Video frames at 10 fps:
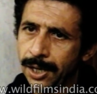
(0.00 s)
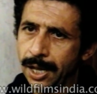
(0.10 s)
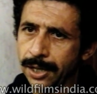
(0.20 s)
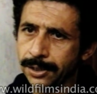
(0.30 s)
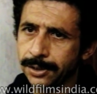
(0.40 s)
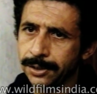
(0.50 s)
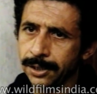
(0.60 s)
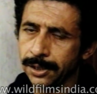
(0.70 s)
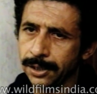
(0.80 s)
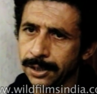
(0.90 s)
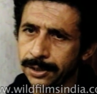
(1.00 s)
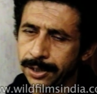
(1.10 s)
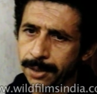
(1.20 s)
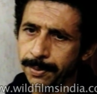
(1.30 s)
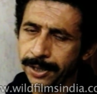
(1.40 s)
and
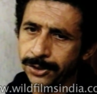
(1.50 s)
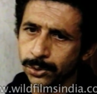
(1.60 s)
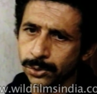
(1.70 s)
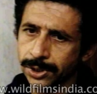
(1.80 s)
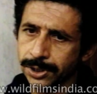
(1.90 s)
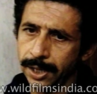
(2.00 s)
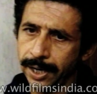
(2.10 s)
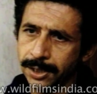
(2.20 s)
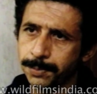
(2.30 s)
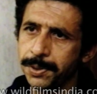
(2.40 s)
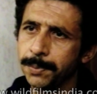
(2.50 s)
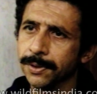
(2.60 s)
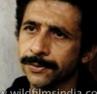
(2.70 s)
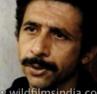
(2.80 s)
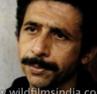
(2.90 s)
thereby to select people
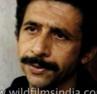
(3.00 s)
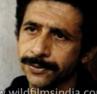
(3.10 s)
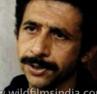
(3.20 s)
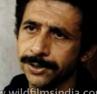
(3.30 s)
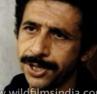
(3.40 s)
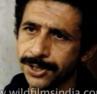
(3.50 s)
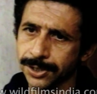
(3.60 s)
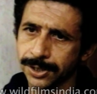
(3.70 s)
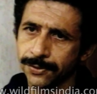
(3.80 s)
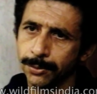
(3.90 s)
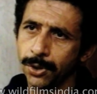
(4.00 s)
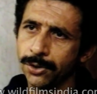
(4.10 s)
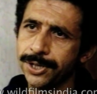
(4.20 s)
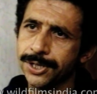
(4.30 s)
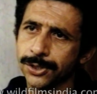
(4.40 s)
from different regions, from all
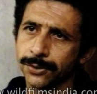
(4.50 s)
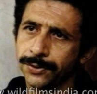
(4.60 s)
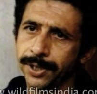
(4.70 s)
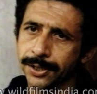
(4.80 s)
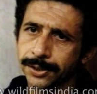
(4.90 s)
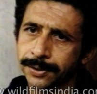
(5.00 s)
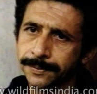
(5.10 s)
regions of theatre,